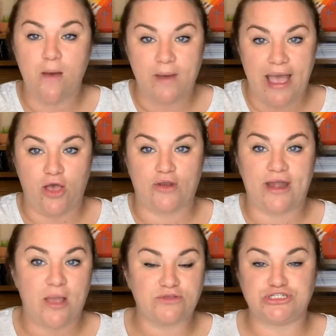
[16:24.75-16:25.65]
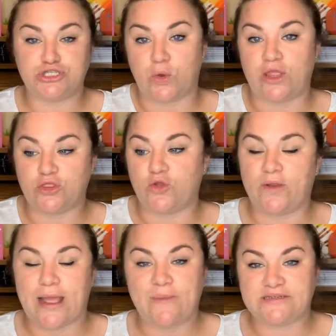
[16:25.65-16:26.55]
piled and I was just going through
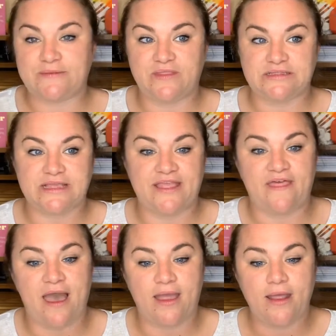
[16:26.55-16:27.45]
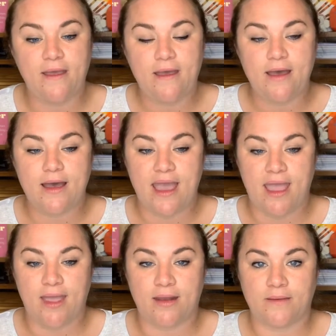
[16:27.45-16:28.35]
and I picked up things like that
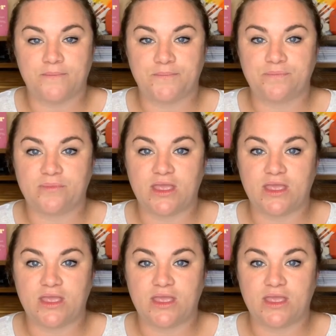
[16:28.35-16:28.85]
and um,